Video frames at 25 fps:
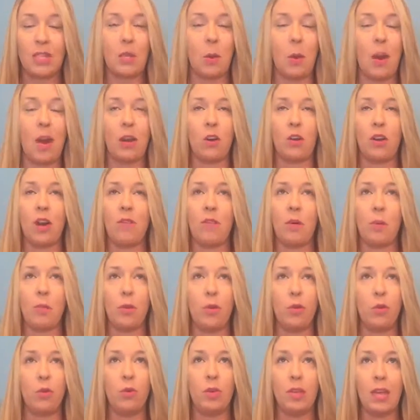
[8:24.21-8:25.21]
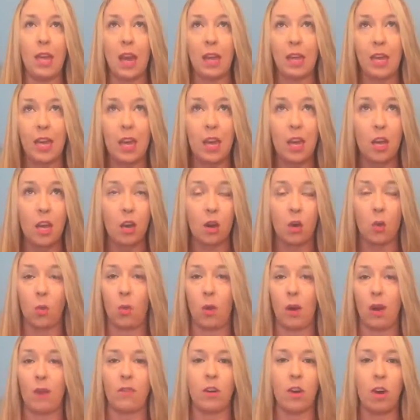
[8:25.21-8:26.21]
So I don't have a Blue Yeti or
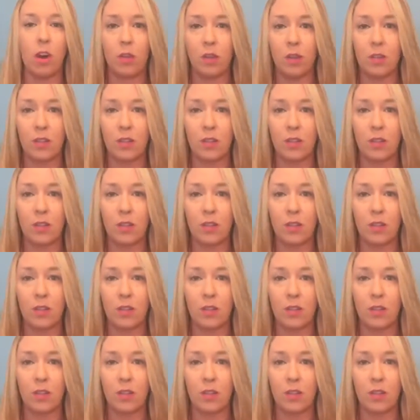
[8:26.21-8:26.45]
whatever all